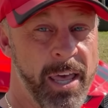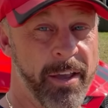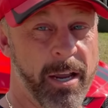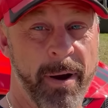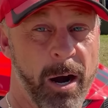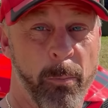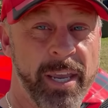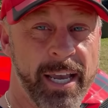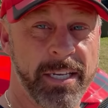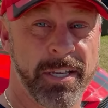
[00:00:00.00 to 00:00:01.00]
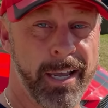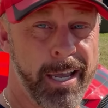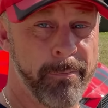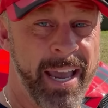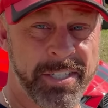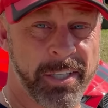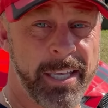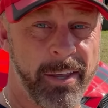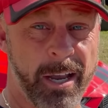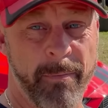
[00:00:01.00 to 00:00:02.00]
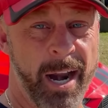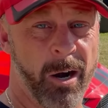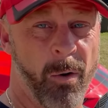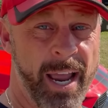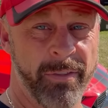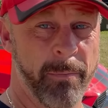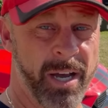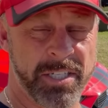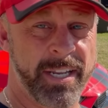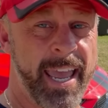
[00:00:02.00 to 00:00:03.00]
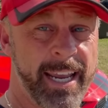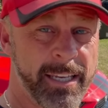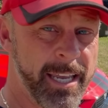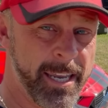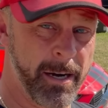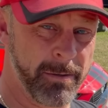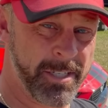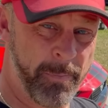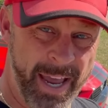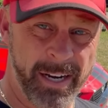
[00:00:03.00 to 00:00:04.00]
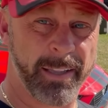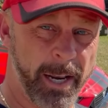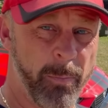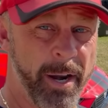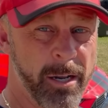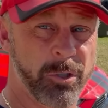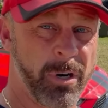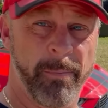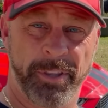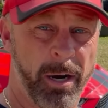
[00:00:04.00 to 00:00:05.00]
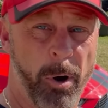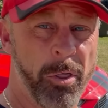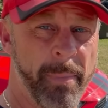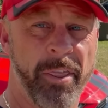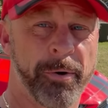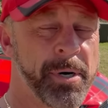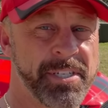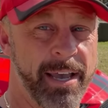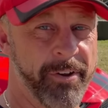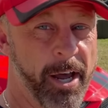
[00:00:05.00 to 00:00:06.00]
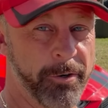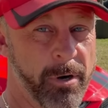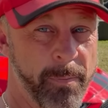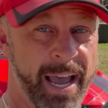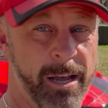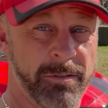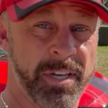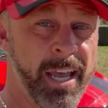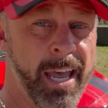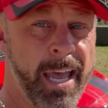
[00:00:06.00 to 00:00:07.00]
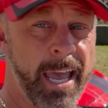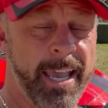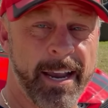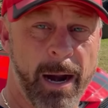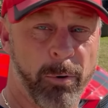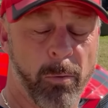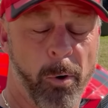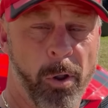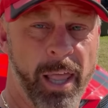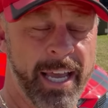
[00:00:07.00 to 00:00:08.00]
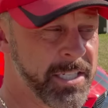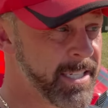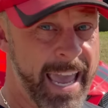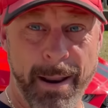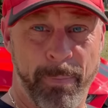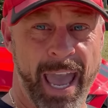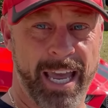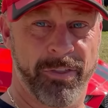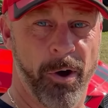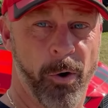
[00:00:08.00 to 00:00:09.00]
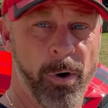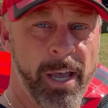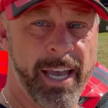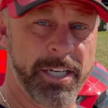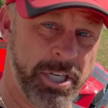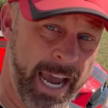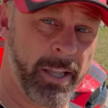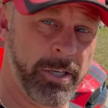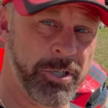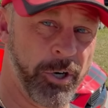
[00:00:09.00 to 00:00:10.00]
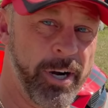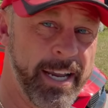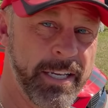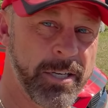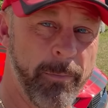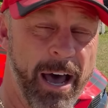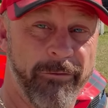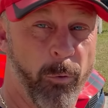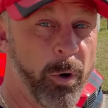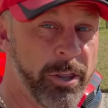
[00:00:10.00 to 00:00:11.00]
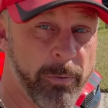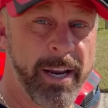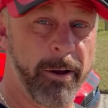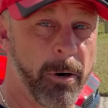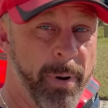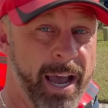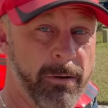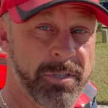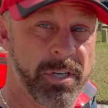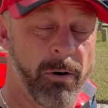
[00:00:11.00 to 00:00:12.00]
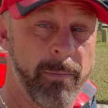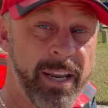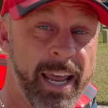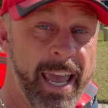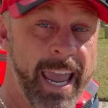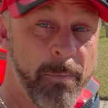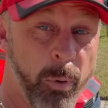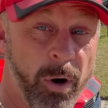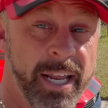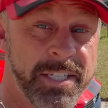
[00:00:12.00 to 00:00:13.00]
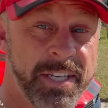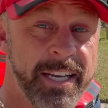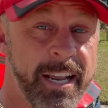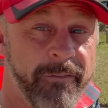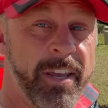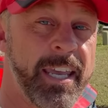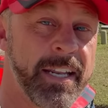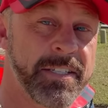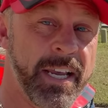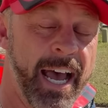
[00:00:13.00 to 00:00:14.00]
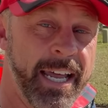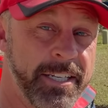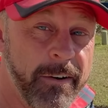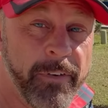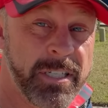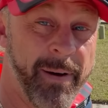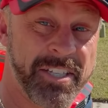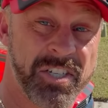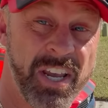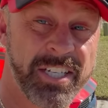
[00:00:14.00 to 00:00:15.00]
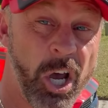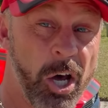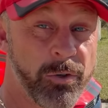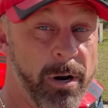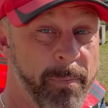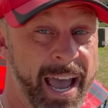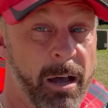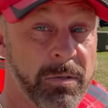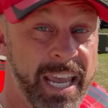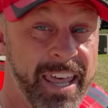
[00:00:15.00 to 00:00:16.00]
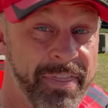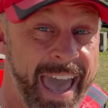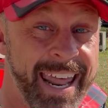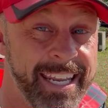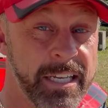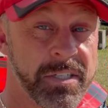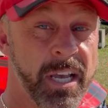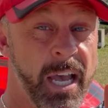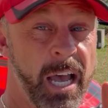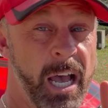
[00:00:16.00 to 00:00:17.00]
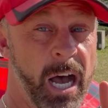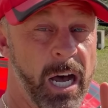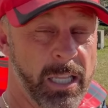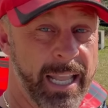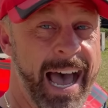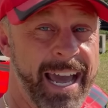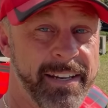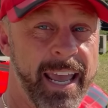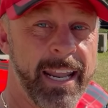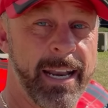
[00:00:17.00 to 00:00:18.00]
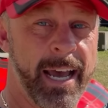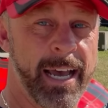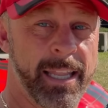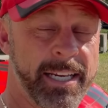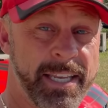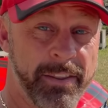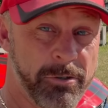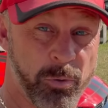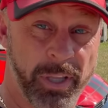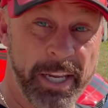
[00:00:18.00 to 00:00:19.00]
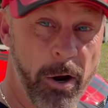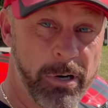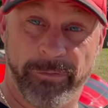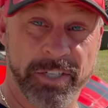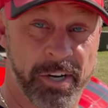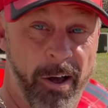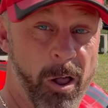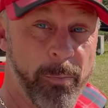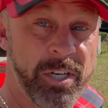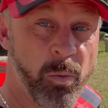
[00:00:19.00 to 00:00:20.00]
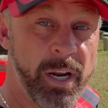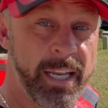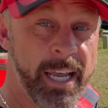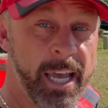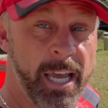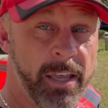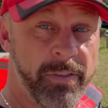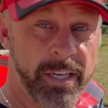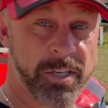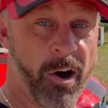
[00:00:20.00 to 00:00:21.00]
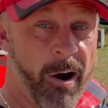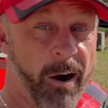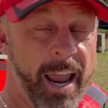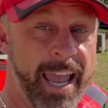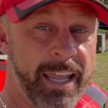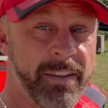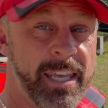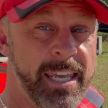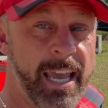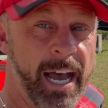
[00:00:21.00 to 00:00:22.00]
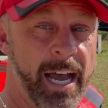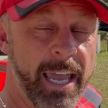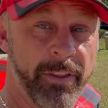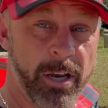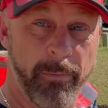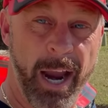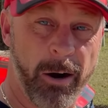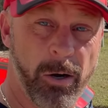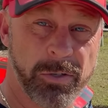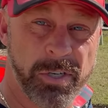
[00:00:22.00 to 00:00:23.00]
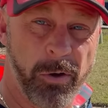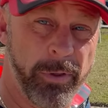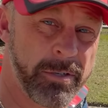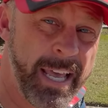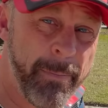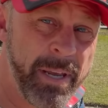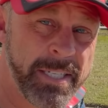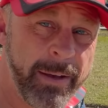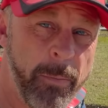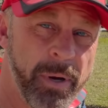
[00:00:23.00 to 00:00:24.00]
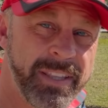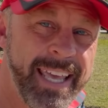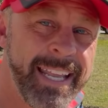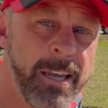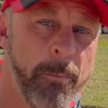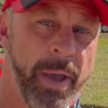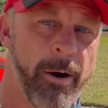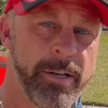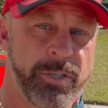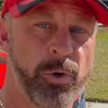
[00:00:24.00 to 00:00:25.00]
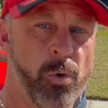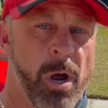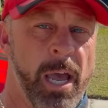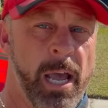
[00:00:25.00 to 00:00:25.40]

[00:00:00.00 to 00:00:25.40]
the Camaro, because basically the Camaro and the Mustang, it can depend a little bit on trim, but they're both about 3,700 pounds. A comparable Scat Pack, though, a Challenger, is about 4,300 pounds. So, I mean, a pretty significant difference, about 600 pounds, and that is a lot. And like I said, there's really no difference at all between this car and the Camaro. So there's that piece of it, but then compare it to